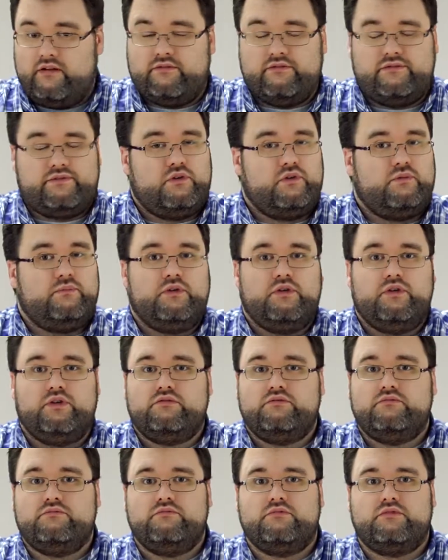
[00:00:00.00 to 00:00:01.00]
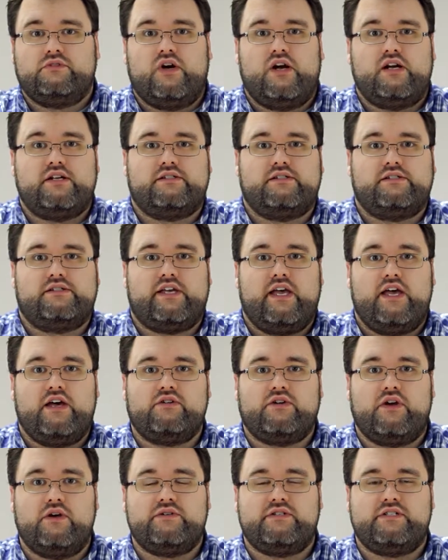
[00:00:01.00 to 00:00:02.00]
Full moon, across the
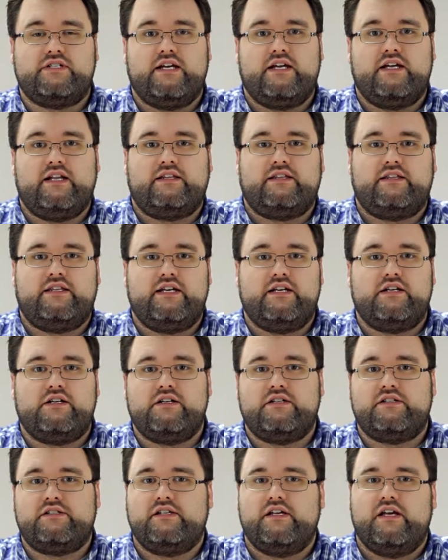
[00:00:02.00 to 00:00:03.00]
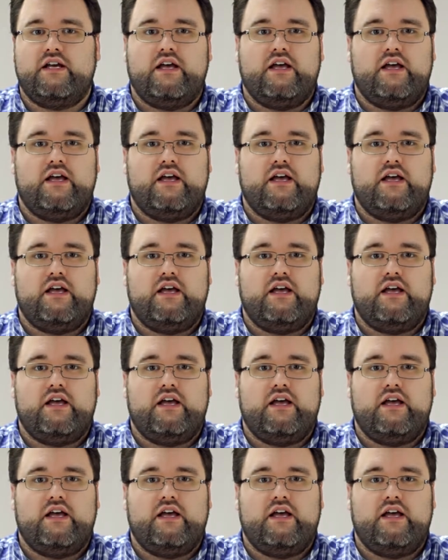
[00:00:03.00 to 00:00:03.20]
scale, go see it in theaters.